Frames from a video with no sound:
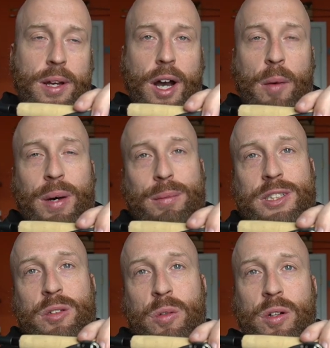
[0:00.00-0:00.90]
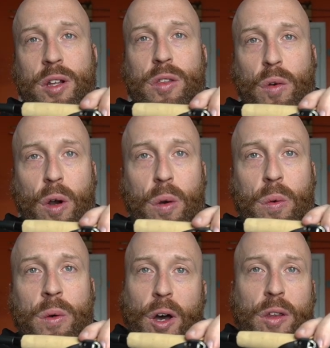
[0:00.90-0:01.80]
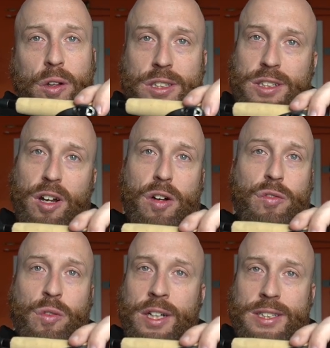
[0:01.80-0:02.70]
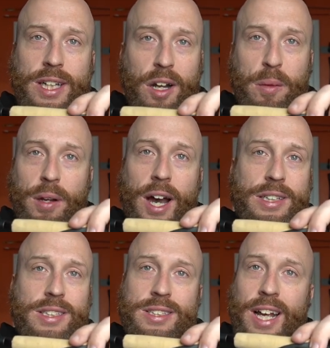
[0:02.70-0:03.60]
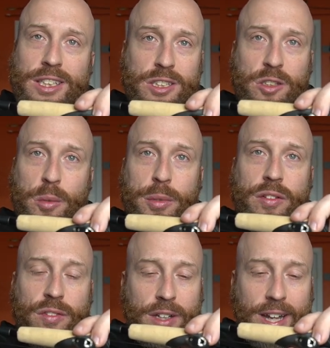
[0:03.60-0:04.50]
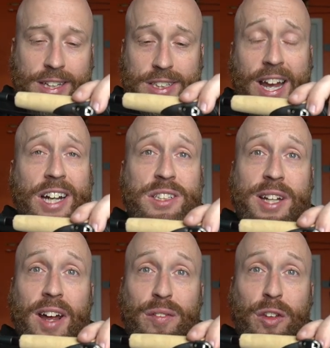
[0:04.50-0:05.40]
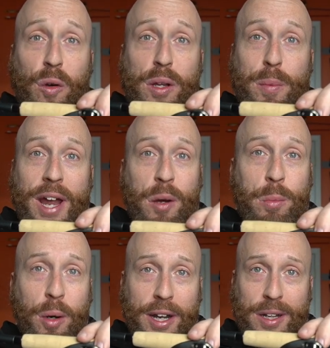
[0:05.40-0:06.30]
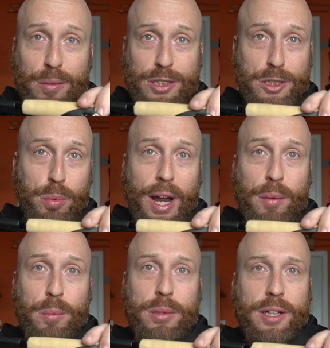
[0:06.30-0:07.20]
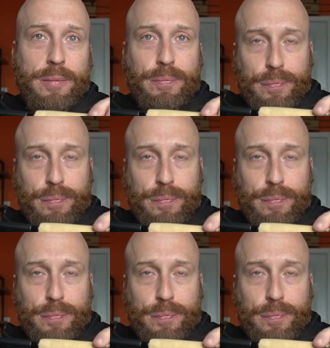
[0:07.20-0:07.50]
Um, I'm still gonna throw other stuff on the setup, guys. It's not just gonna be finesse. I actually have 30 pound braid, which is probably